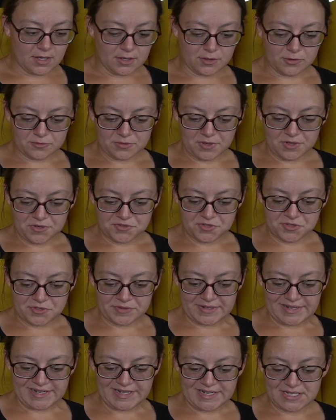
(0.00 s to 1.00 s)

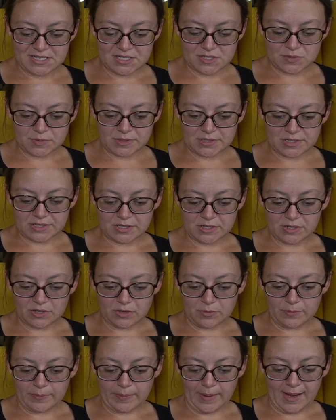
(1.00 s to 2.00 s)
Groceries, we're gonna
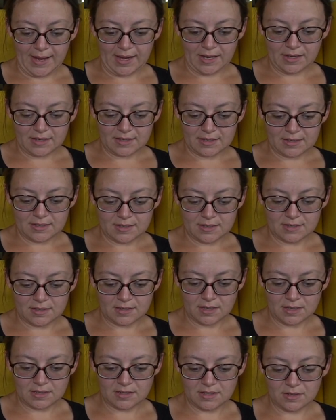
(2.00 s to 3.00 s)
go back.
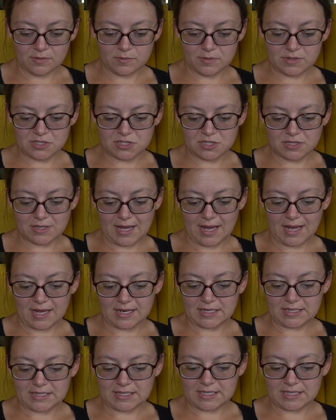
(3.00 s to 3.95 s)
I think we should add in